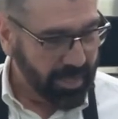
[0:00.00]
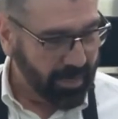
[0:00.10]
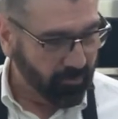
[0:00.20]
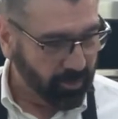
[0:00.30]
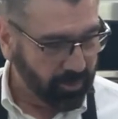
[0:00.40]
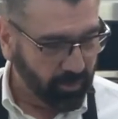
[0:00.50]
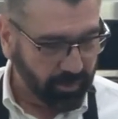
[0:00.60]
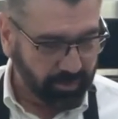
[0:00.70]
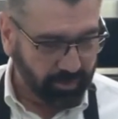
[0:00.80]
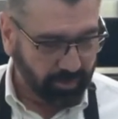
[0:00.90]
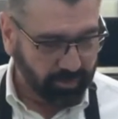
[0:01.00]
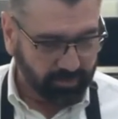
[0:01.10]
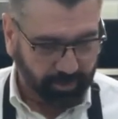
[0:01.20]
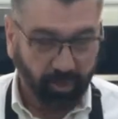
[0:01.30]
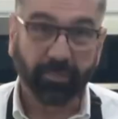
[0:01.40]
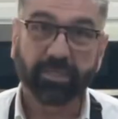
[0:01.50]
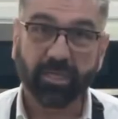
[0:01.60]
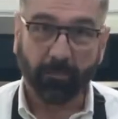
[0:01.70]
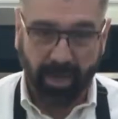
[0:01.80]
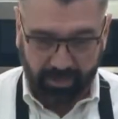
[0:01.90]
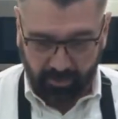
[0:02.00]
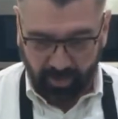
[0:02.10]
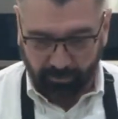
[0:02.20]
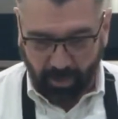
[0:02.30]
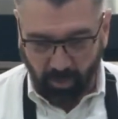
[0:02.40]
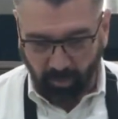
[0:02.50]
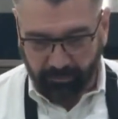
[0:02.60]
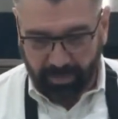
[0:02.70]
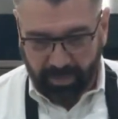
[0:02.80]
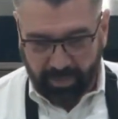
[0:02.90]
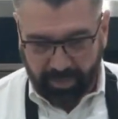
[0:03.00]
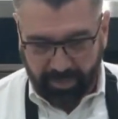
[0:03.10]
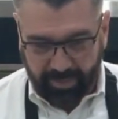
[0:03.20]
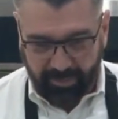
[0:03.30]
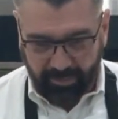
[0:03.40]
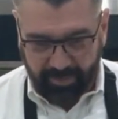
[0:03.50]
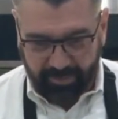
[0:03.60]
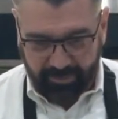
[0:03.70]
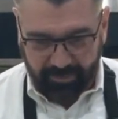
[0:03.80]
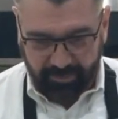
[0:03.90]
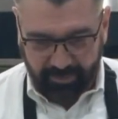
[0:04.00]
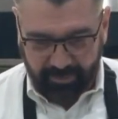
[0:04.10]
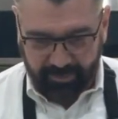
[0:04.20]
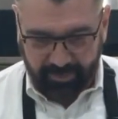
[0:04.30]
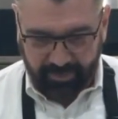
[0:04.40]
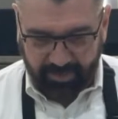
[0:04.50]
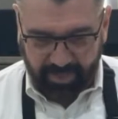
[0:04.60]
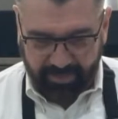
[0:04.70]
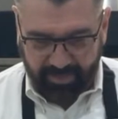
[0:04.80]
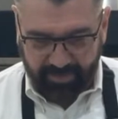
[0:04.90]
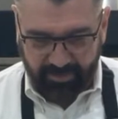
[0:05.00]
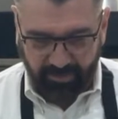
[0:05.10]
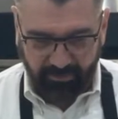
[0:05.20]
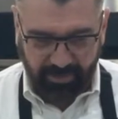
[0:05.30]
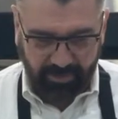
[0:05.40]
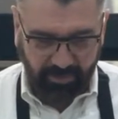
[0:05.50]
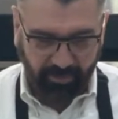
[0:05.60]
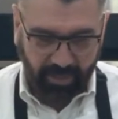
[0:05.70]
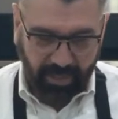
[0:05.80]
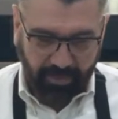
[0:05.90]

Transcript: and we're going to spoon me some out into a bowl and let this get a taste test on these. So